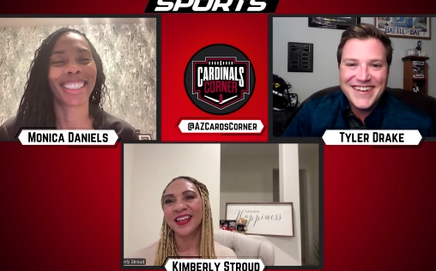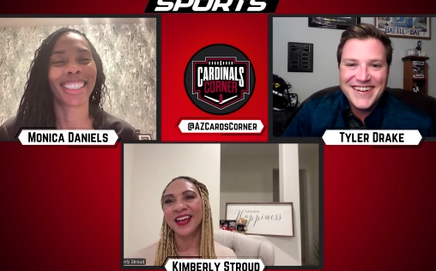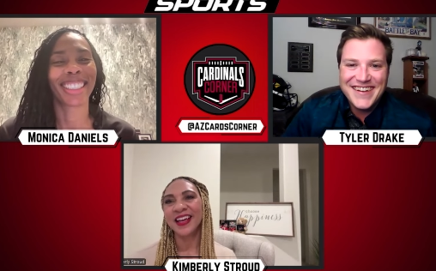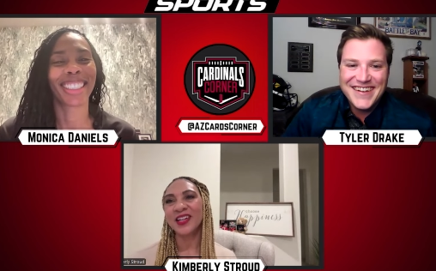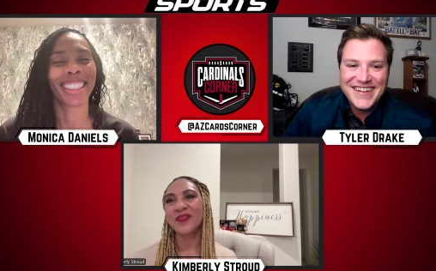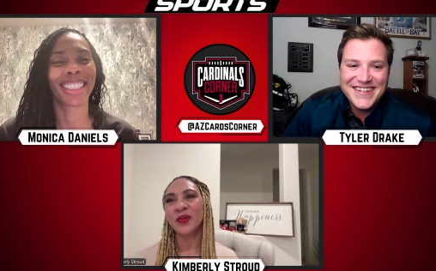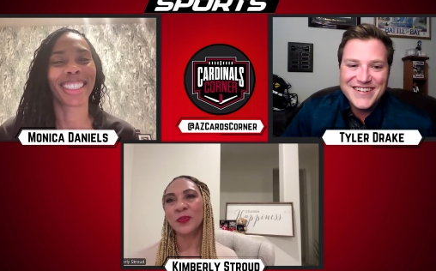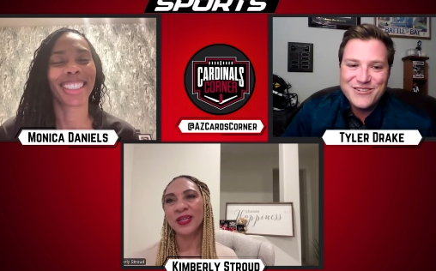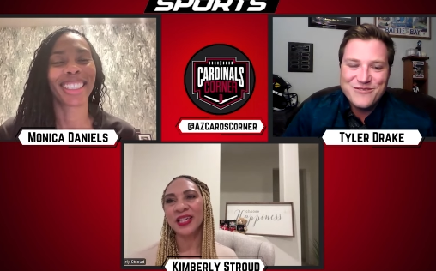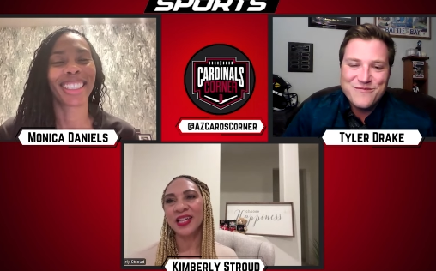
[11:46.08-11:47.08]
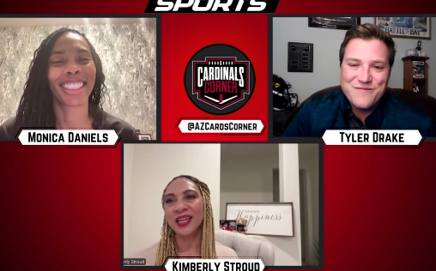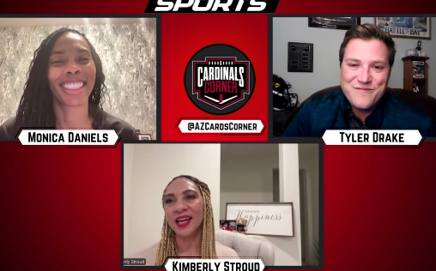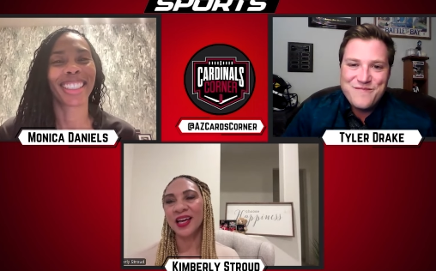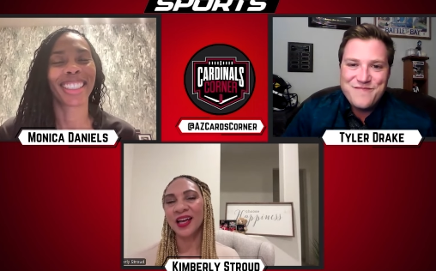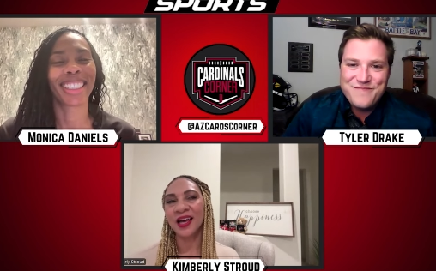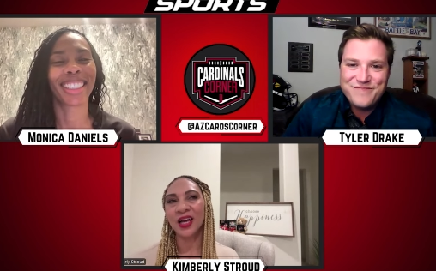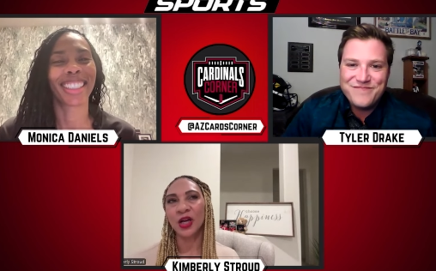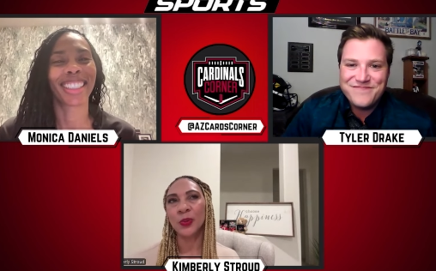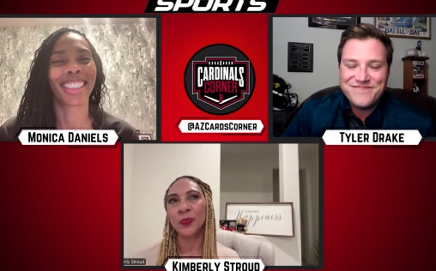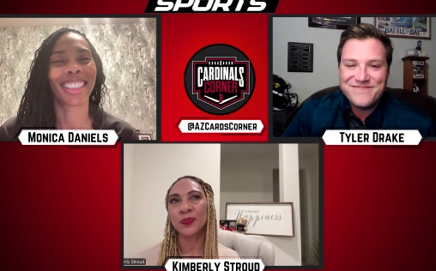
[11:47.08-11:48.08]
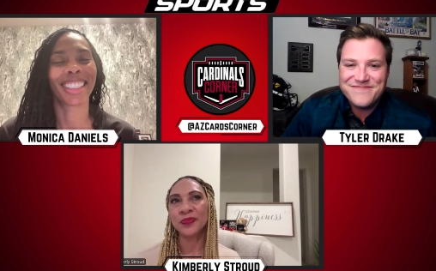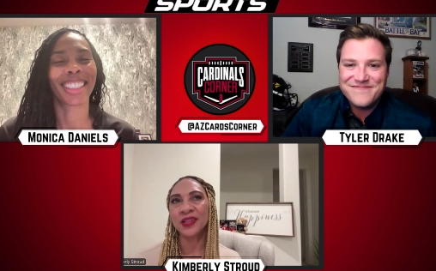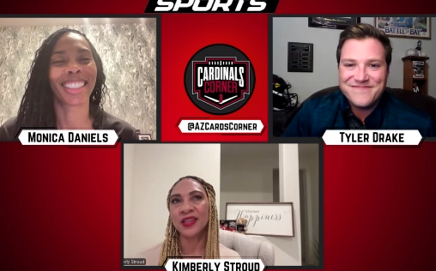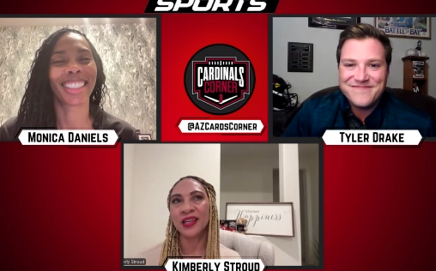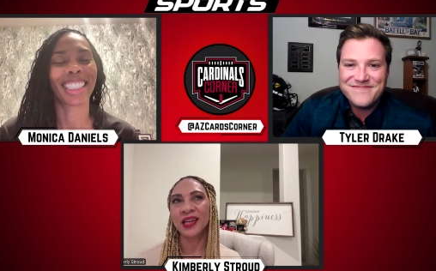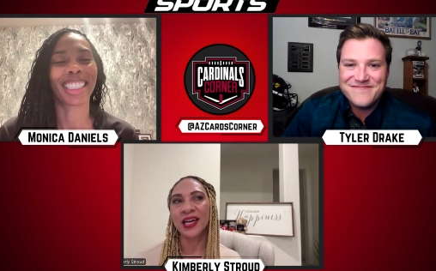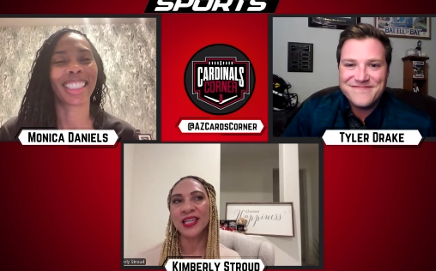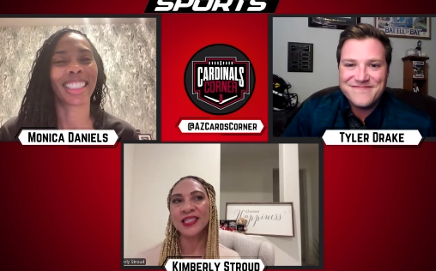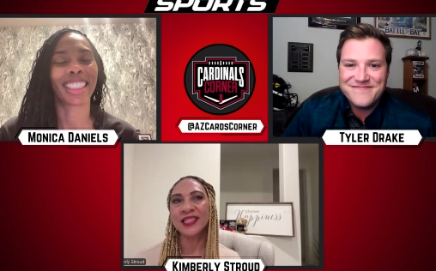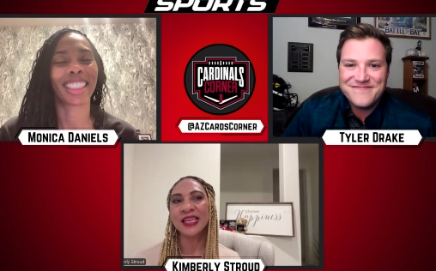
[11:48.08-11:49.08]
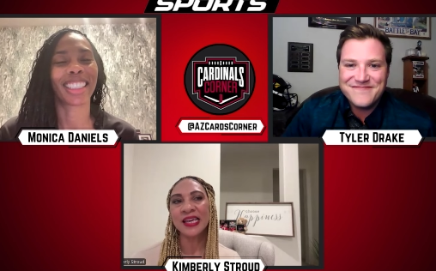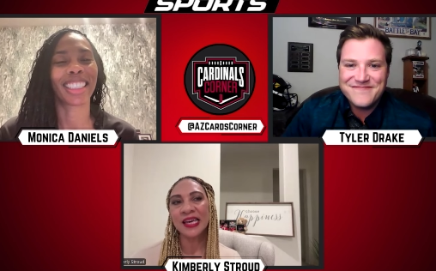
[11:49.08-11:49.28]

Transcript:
Speaker 1: i think for me um i just